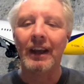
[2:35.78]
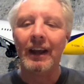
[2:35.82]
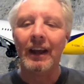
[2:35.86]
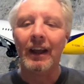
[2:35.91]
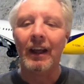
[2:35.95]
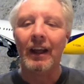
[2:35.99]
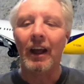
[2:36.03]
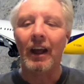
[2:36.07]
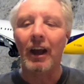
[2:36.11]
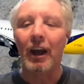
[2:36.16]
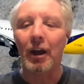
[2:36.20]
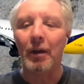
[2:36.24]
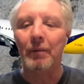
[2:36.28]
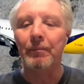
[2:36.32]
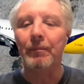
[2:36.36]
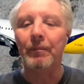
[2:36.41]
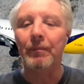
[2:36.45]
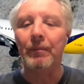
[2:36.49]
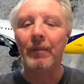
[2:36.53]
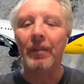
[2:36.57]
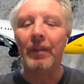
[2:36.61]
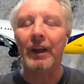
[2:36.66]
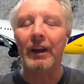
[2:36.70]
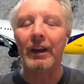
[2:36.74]

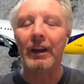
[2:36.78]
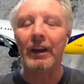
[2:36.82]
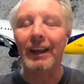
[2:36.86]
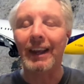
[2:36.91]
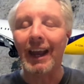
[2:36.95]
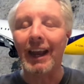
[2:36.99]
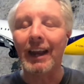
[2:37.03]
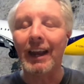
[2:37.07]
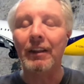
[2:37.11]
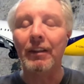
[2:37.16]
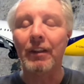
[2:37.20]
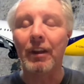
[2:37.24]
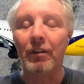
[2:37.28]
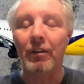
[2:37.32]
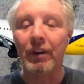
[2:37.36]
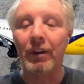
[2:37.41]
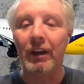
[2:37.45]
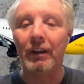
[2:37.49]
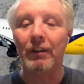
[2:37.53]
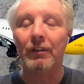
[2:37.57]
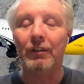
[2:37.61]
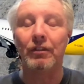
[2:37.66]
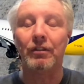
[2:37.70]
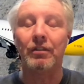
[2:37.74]
then again, there
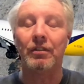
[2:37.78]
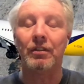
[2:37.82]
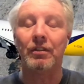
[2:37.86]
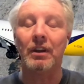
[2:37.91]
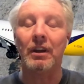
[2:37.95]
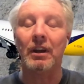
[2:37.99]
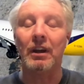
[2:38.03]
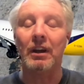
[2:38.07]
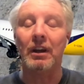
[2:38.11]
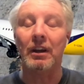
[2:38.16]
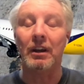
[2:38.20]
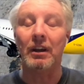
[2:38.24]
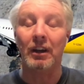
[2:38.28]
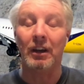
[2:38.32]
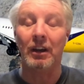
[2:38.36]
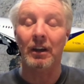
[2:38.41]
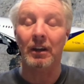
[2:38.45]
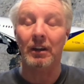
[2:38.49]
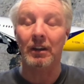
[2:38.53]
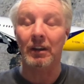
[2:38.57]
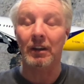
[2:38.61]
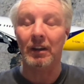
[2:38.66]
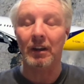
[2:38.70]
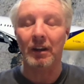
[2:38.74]
is
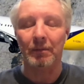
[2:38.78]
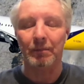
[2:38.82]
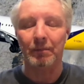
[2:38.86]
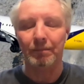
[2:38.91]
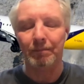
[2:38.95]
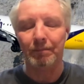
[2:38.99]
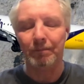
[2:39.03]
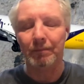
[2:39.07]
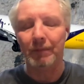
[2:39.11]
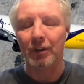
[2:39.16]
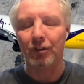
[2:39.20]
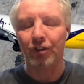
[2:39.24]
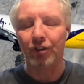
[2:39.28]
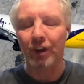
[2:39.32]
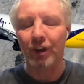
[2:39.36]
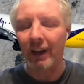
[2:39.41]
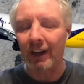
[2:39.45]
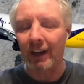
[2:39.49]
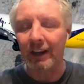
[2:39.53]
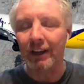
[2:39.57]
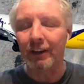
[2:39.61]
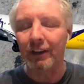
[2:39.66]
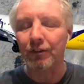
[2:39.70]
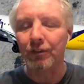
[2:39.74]
a
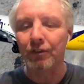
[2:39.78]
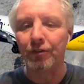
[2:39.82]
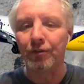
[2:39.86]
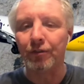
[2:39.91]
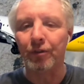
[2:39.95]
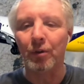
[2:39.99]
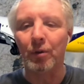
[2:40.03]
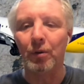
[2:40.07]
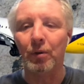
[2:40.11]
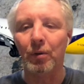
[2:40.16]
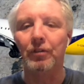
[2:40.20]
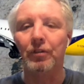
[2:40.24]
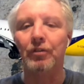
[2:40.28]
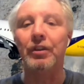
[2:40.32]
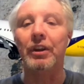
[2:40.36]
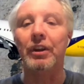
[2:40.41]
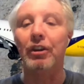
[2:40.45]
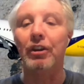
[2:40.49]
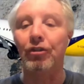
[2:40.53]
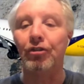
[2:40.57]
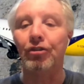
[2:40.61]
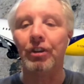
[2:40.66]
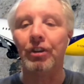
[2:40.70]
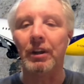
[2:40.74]
checklist for
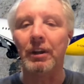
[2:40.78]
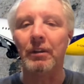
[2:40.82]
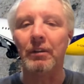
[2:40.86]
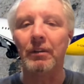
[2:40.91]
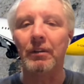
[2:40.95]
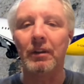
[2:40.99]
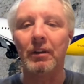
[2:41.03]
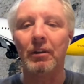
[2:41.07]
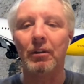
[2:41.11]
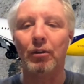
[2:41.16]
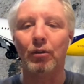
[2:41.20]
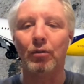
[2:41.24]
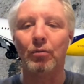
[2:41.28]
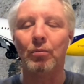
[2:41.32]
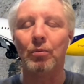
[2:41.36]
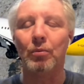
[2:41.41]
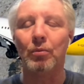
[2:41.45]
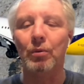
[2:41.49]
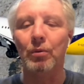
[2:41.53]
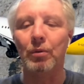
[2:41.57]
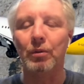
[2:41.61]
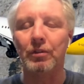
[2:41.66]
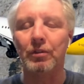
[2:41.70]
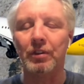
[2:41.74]
ditching on
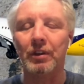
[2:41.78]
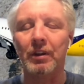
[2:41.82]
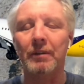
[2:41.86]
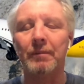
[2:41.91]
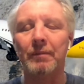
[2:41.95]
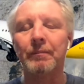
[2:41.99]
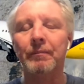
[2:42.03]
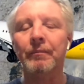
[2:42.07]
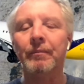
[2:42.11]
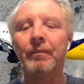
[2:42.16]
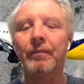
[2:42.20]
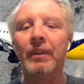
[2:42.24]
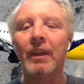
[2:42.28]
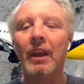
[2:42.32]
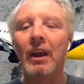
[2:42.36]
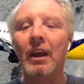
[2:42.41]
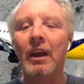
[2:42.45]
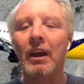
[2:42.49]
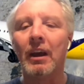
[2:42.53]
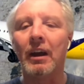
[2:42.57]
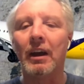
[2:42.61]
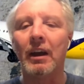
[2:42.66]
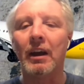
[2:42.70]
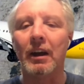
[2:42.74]
water,
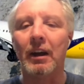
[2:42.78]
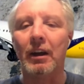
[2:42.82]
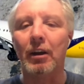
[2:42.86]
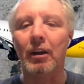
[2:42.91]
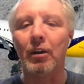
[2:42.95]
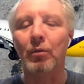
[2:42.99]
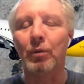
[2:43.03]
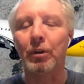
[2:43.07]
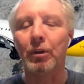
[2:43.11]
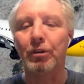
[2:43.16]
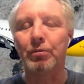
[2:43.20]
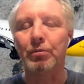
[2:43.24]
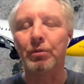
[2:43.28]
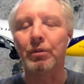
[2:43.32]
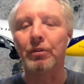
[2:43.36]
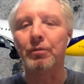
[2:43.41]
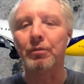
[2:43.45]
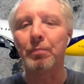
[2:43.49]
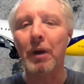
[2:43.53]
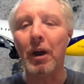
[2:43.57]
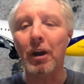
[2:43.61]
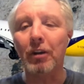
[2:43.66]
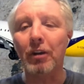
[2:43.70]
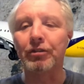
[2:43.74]
which was
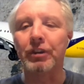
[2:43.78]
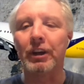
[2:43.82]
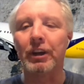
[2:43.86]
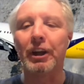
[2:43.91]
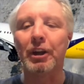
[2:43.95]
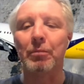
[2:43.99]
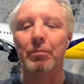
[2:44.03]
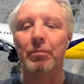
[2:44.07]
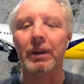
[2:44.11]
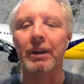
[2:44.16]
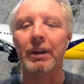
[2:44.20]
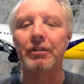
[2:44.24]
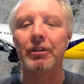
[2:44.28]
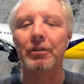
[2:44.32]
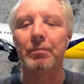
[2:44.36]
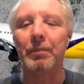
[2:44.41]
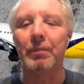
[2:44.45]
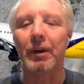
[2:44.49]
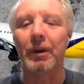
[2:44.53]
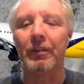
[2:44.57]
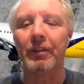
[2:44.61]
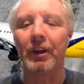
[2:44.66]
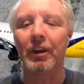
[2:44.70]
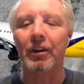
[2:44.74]
partially completed
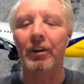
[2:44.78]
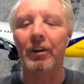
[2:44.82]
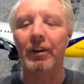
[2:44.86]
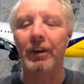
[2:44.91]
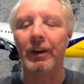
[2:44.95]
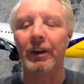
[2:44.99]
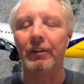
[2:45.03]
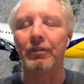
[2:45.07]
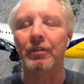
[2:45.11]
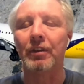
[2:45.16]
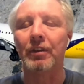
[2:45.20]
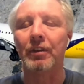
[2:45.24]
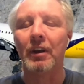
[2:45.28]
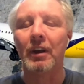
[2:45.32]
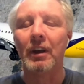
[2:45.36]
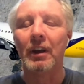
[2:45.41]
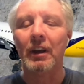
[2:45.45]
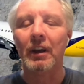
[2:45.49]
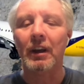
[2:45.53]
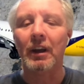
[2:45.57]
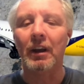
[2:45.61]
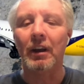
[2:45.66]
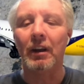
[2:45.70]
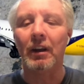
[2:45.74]
by the guys
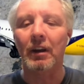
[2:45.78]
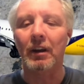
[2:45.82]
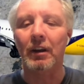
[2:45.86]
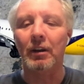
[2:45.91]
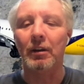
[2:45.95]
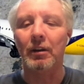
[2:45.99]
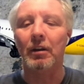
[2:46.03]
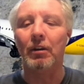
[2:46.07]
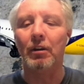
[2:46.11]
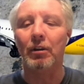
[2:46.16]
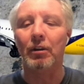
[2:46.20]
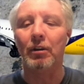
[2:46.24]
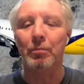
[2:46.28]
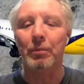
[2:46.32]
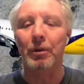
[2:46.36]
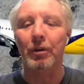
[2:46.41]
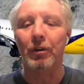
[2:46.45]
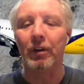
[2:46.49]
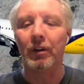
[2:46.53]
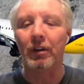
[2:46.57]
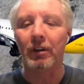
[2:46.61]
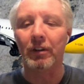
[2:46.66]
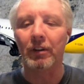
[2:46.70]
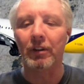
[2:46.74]
on
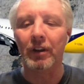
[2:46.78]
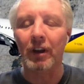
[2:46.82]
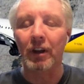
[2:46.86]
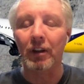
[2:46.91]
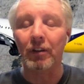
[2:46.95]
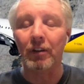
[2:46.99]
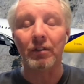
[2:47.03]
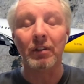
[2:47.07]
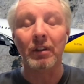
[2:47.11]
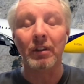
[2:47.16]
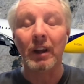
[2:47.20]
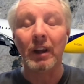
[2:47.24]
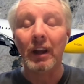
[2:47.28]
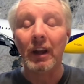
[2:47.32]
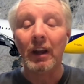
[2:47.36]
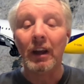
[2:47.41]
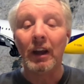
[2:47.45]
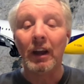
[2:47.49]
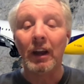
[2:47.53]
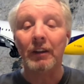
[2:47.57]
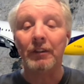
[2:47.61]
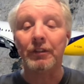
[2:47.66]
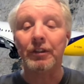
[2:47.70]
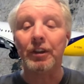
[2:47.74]
Miracle on the Hudson.
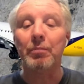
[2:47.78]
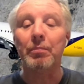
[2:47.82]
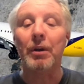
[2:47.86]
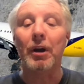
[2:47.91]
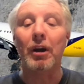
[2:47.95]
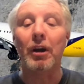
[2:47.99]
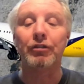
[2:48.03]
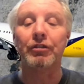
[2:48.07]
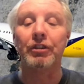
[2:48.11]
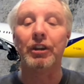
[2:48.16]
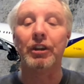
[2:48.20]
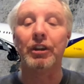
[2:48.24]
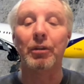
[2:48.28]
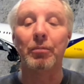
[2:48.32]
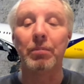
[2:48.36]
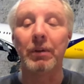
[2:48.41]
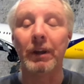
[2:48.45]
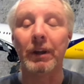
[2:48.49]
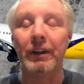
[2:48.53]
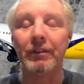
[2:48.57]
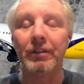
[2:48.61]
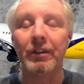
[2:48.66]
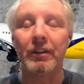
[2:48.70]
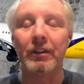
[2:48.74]
I say partially
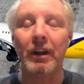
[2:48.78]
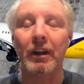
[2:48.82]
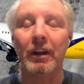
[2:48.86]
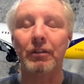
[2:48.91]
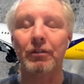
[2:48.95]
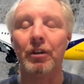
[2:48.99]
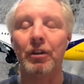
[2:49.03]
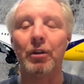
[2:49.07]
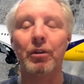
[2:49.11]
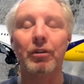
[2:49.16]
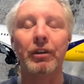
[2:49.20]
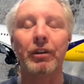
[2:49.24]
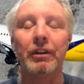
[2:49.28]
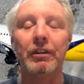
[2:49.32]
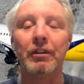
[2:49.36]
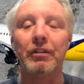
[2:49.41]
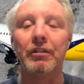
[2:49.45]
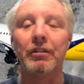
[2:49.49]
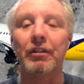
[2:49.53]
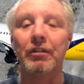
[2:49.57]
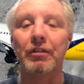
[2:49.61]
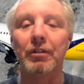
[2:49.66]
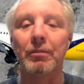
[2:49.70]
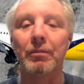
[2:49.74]
completed, that's no
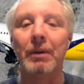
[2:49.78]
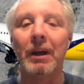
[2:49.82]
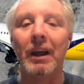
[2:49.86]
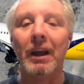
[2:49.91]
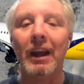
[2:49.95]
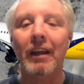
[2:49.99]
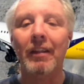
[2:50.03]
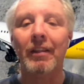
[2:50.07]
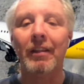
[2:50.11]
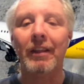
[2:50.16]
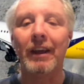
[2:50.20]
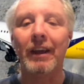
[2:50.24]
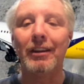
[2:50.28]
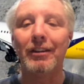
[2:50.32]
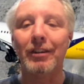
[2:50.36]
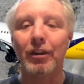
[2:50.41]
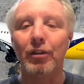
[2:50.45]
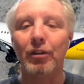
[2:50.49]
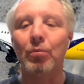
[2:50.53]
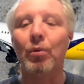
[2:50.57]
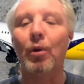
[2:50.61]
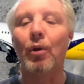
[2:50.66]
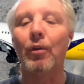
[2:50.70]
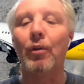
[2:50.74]
criticism. They
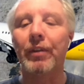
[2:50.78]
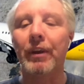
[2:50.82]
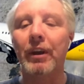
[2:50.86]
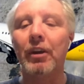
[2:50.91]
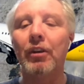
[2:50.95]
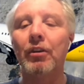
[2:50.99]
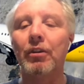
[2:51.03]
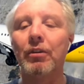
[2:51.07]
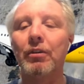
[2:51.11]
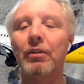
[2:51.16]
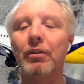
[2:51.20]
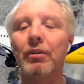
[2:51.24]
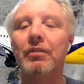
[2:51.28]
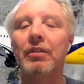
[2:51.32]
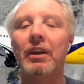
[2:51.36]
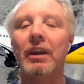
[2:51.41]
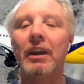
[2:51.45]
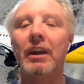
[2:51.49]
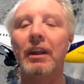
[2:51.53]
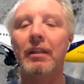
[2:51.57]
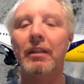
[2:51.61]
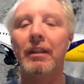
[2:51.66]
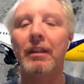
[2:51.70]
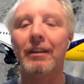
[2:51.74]
did what they could
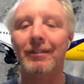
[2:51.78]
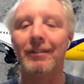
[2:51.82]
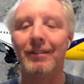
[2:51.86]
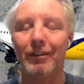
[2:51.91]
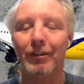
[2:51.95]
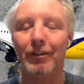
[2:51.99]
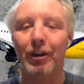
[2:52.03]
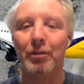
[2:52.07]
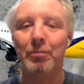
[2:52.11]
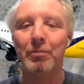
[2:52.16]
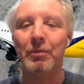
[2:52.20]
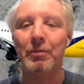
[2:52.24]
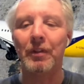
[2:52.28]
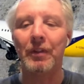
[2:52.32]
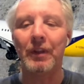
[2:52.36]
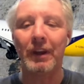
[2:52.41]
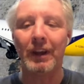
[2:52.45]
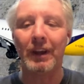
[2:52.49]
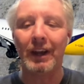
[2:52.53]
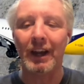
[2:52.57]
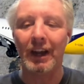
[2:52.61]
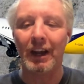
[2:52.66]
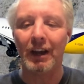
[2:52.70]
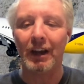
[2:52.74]
in the time that they
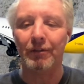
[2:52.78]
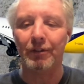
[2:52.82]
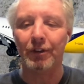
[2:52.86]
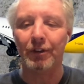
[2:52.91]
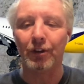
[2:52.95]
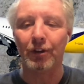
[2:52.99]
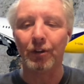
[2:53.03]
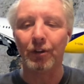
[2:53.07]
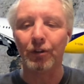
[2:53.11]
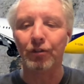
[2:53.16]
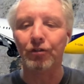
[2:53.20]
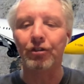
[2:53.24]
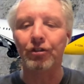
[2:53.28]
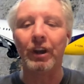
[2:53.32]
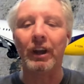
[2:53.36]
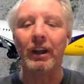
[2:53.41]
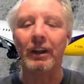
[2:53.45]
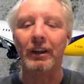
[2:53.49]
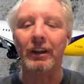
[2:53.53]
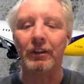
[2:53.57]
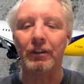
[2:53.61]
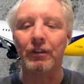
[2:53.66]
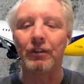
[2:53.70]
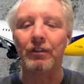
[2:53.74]
have. And of course,
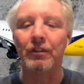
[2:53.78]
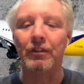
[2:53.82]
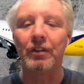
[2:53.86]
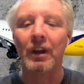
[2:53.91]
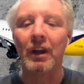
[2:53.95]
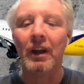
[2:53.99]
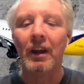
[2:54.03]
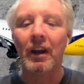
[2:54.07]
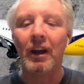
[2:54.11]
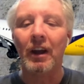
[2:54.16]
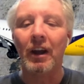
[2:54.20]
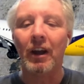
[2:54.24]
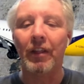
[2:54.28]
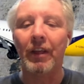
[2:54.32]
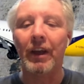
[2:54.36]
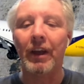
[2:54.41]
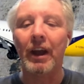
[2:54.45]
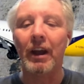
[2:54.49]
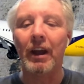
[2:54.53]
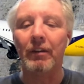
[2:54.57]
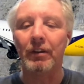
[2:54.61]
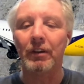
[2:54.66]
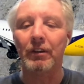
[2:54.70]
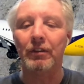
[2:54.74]
checklists are
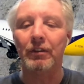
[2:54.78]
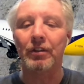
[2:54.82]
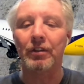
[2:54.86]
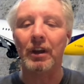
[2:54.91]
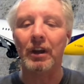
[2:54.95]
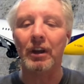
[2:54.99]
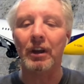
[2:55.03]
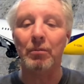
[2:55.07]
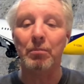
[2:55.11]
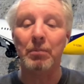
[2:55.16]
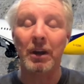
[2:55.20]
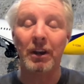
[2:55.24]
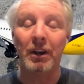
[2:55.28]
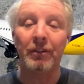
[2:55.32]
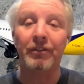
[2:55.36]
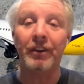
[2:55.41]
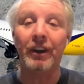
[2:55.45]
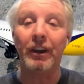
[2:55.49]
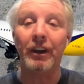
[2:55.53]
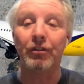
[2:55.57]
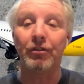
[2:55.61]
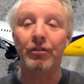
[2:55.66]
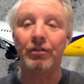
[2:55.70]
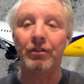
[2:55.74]
there as a
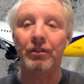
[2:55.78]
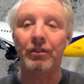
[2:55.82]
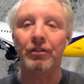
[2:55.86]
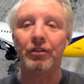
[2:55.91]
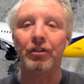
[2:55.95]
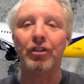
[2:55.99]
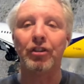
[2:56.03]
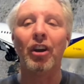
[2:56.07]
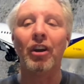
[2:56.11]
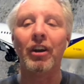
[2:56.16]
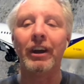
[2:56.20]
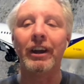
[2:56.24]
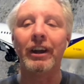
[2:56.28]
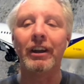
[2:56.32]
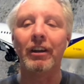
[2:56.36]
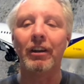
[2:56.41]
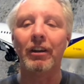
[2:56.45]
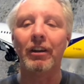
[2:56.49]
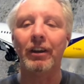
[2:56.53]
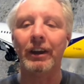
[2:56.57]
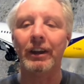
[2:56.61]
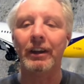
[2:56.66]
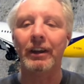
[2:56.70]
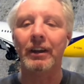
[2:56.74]
manufacturer's
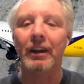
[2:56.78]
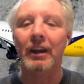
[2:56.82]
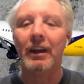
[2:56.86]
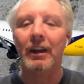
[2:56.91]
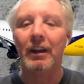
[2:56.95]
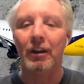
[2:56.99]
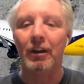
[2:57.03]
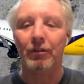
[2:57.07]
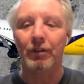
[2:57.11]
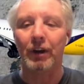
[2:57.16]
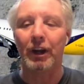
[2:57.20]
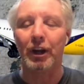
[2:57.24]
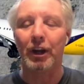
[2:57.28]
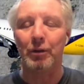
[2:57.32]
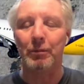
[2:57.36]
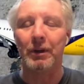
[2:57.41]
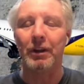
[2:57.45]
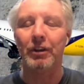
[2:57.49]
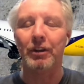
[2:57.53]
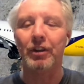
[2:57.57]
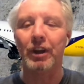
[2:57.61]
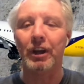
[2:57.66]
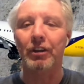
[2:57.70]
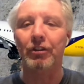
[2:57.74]
guideline, a
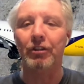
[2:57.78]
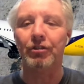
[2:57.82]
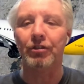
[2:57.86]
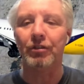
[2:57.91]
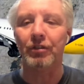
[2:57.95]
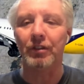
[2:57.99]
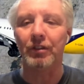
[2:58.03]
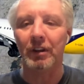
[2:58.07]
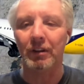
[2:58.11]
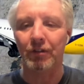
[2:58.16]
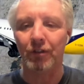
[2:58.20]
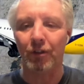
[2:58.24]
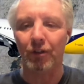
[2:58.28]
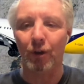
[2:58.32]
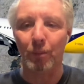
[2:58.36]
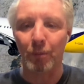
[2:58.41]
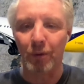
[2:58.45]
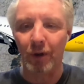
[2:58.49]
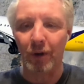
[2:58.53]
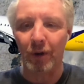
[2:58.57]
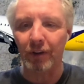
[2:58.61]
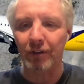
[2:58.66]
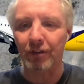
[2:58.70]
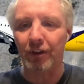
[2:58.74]
recommendation as the
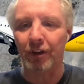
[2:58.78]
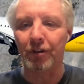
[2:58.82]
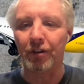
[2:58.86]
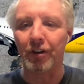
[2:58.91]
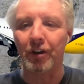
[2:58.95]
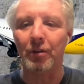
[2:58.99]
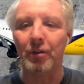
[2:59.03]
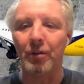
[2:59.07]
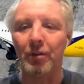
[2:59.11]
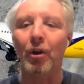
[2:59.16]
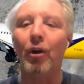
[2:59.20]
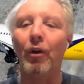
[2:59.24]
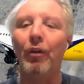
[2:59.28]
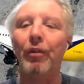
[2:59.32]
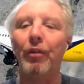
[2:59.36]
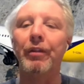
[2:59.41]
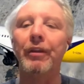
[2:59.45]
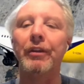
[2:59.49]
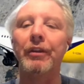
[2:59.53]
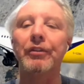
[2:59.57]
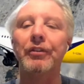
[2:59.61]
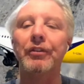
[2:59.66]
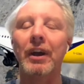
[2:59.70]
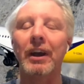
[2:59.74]
operating crew on the
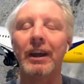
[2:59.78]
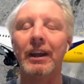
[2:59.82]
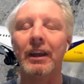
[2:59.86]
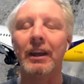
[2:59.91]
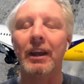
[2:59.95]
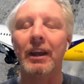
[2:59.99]
day.